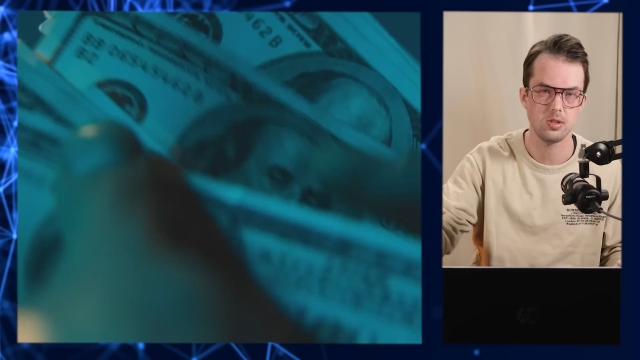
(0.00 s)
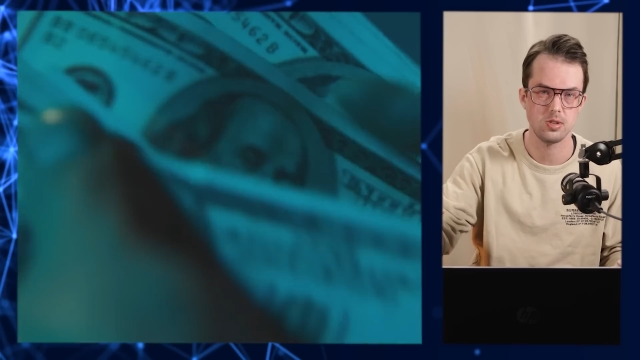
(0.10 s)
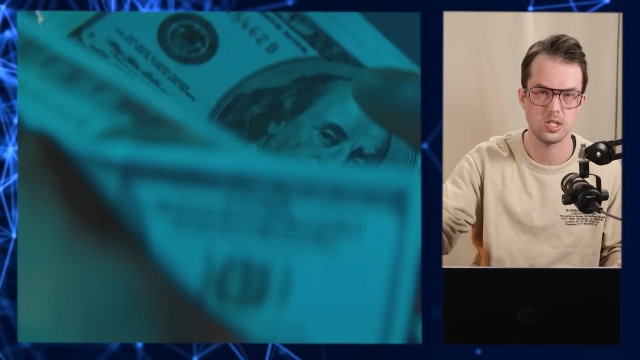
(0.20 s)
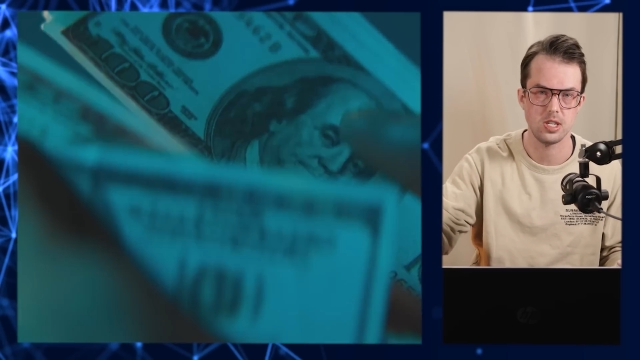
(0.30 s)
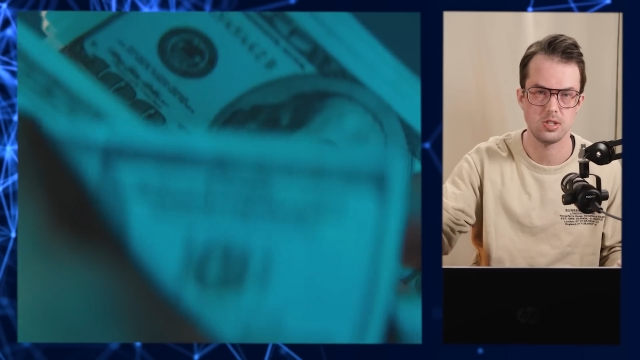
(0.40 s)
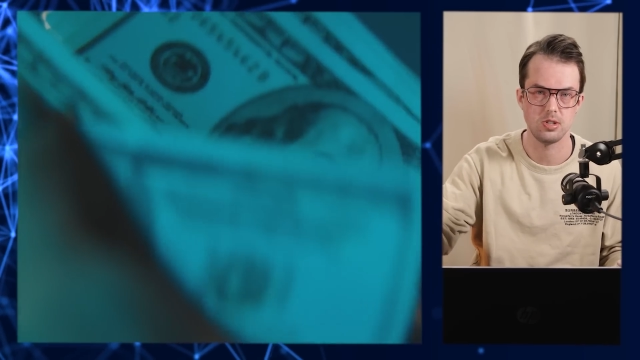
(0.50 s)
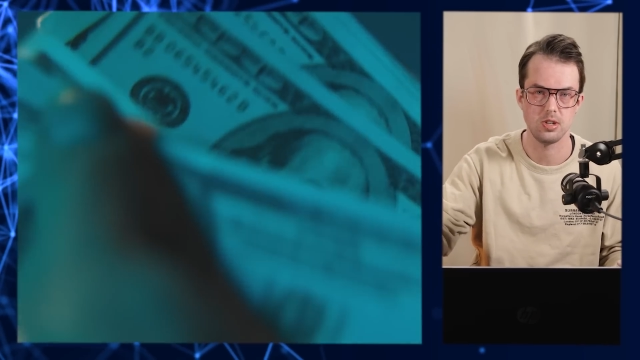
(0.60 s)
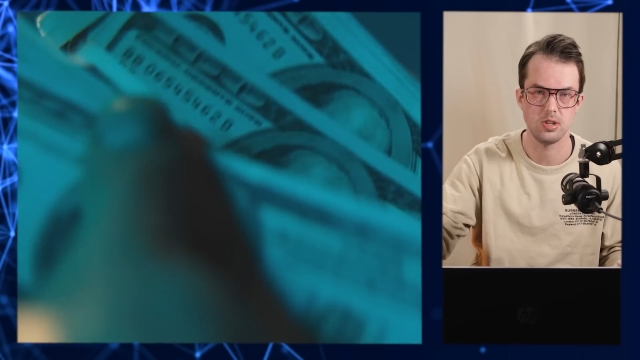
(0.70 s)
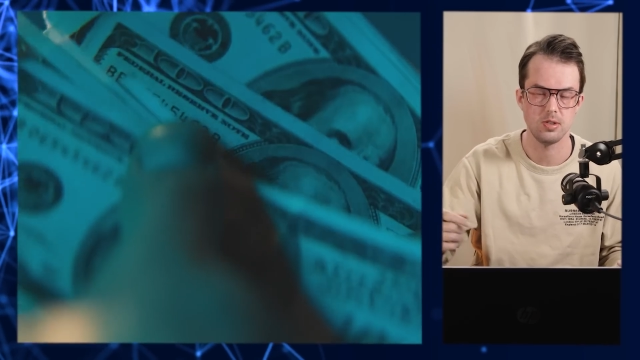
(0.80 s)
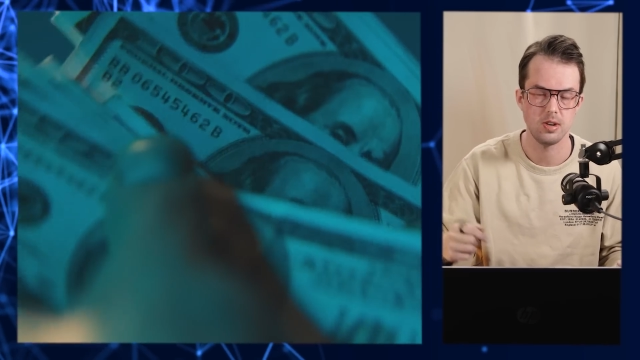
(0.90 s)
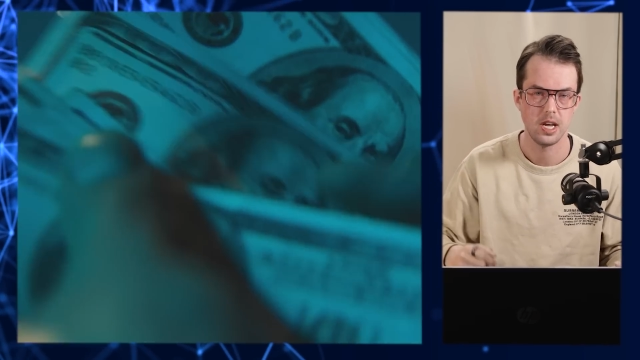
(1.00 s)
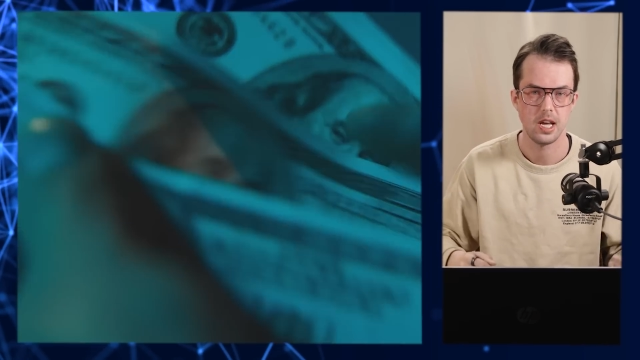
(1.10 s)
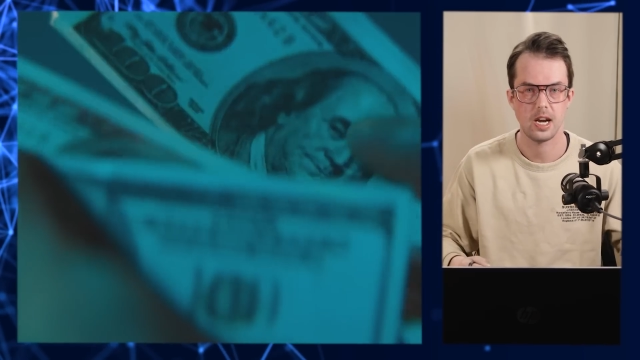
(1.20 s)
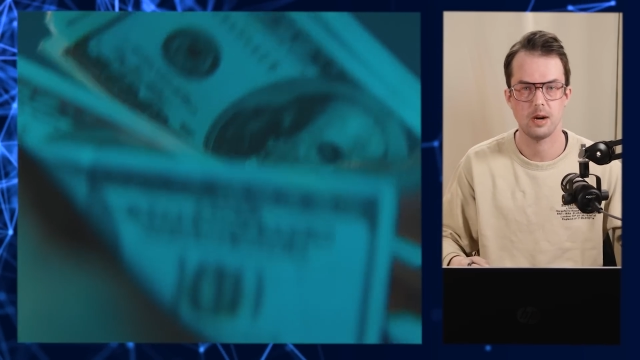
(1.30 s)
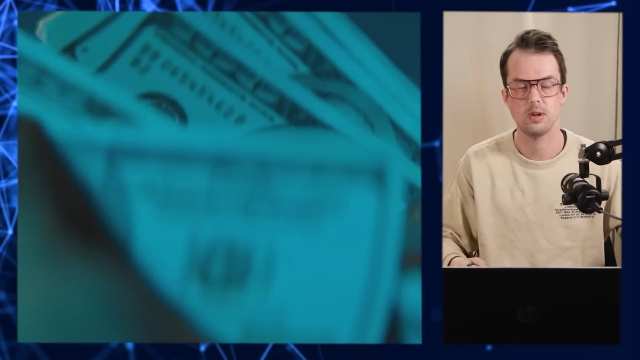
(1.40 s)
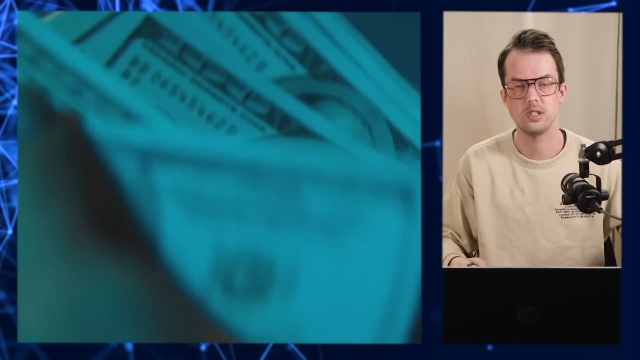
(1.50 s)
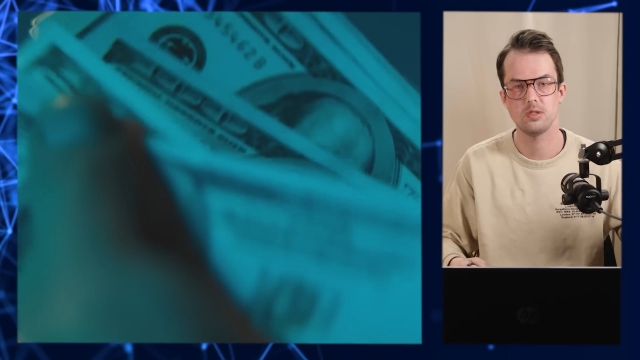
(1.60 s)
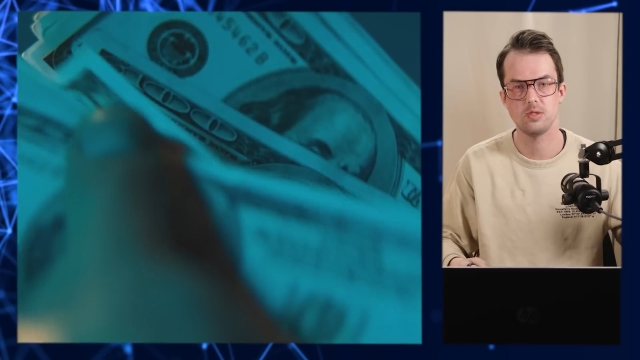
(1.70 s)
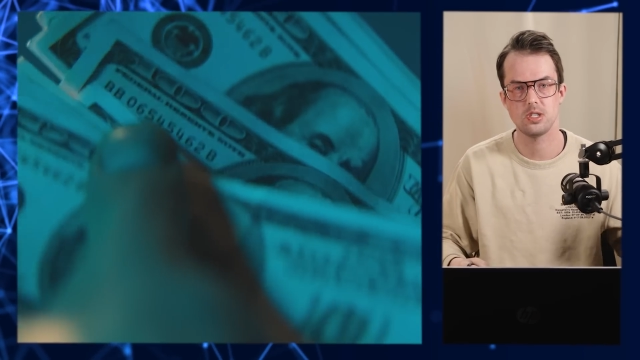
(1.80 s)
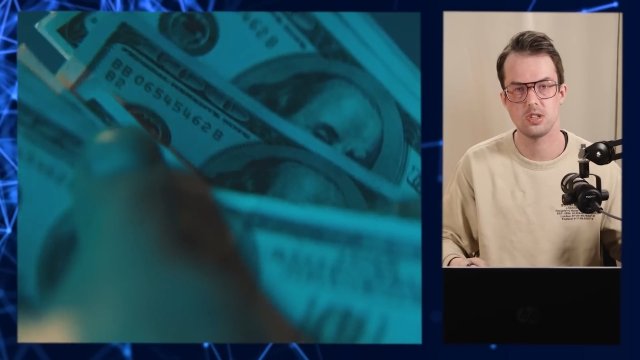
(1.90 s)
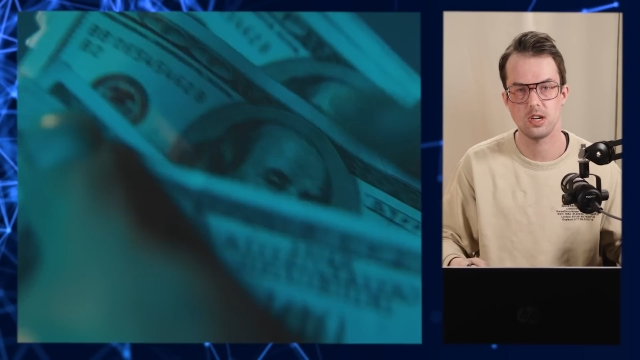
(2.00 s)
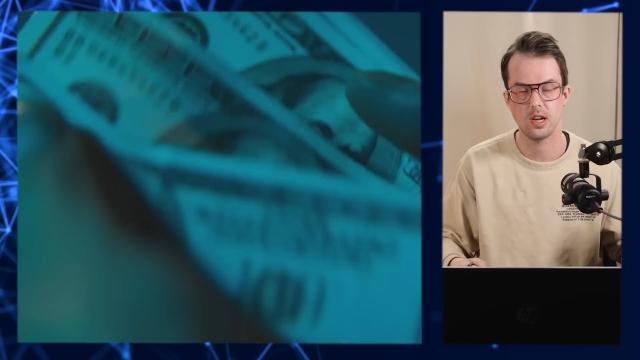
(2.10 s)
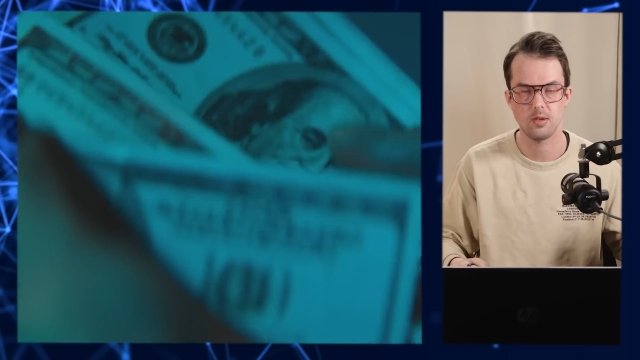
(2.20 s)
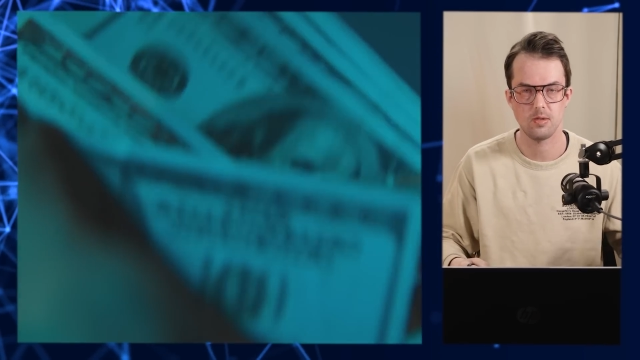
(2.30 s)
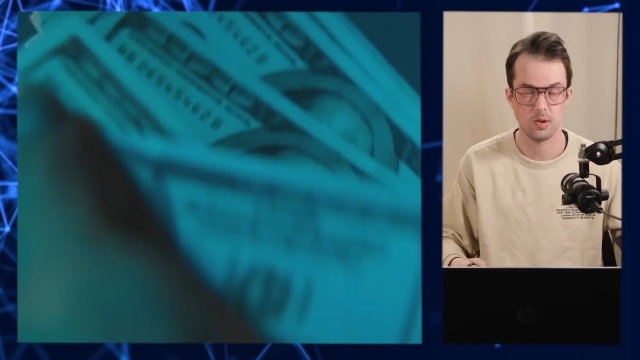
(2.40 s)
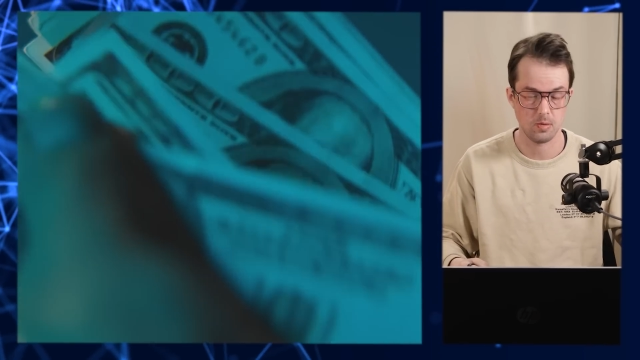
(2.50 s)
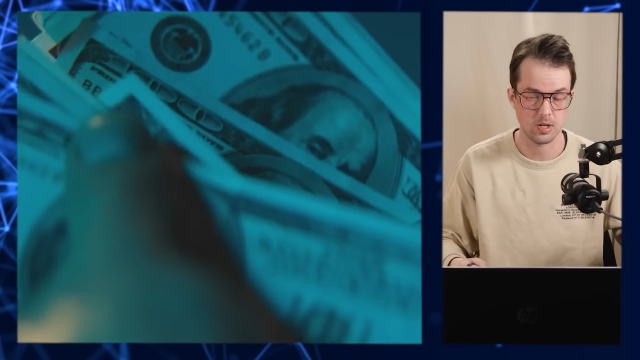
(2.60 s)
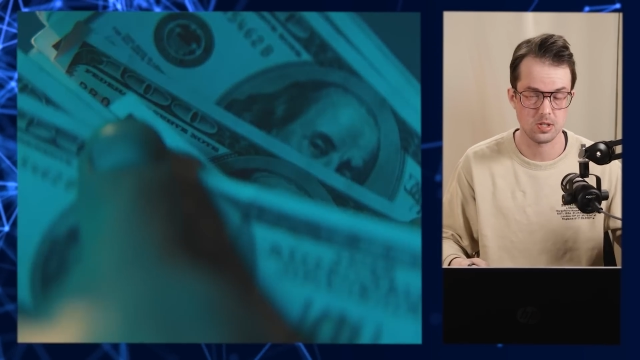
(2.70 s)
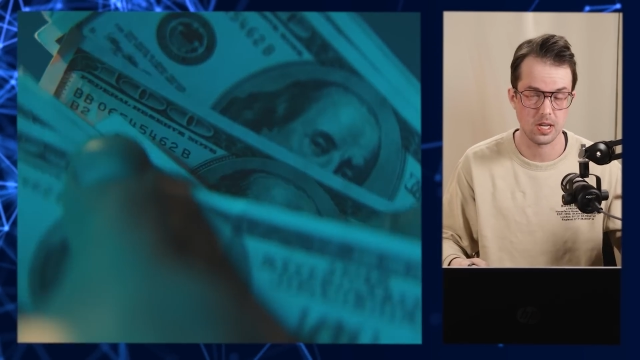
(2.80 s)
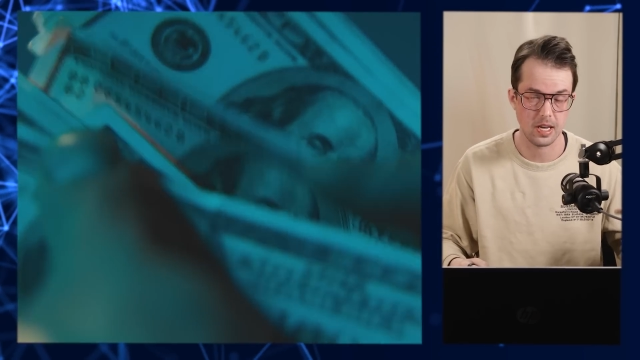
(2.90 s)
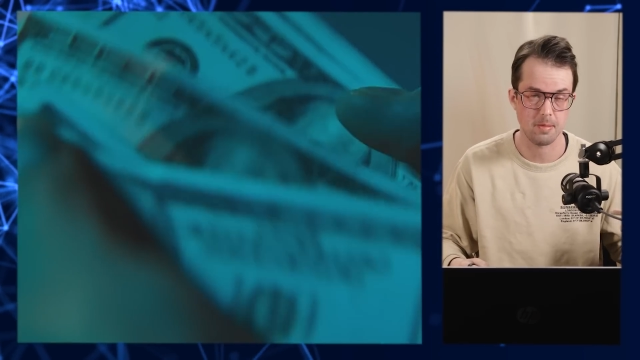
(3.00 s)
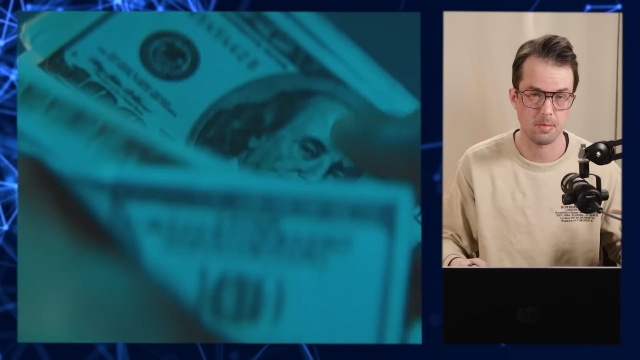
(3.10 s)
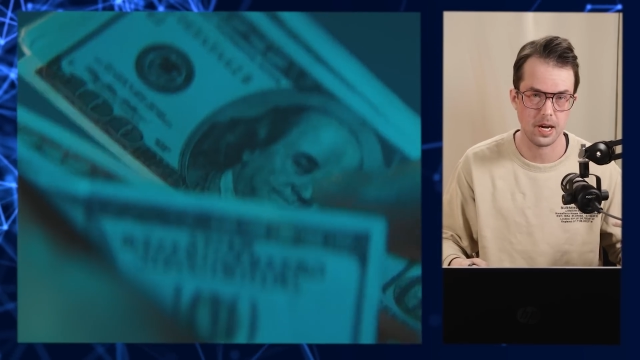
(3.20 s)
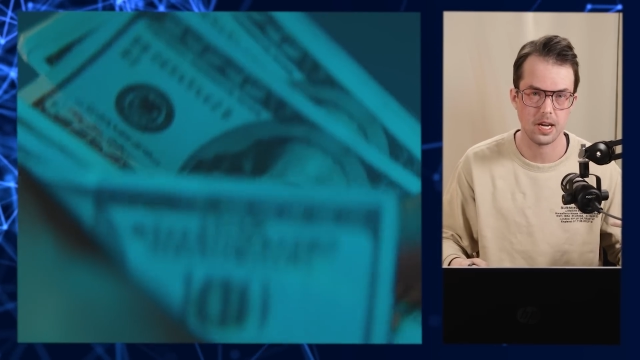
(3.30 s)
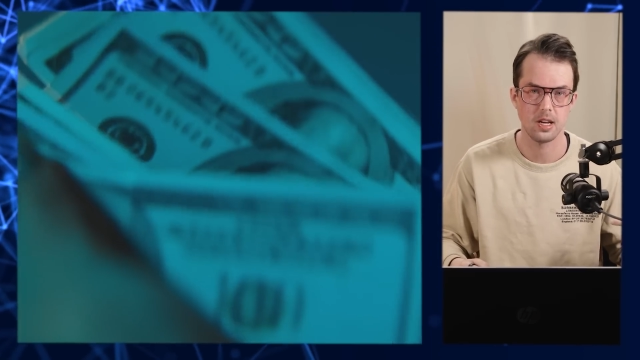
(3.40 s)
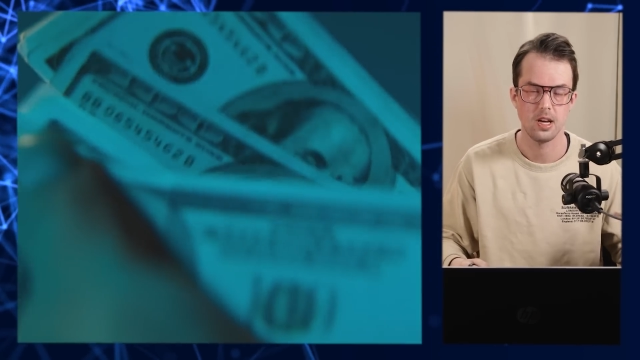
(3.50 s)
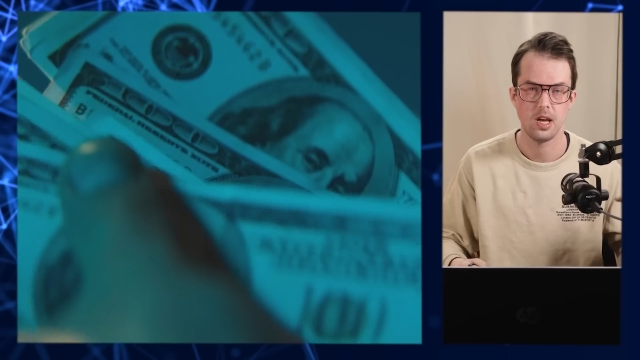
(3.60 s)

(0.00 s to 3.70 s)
USD to you, and I want to get back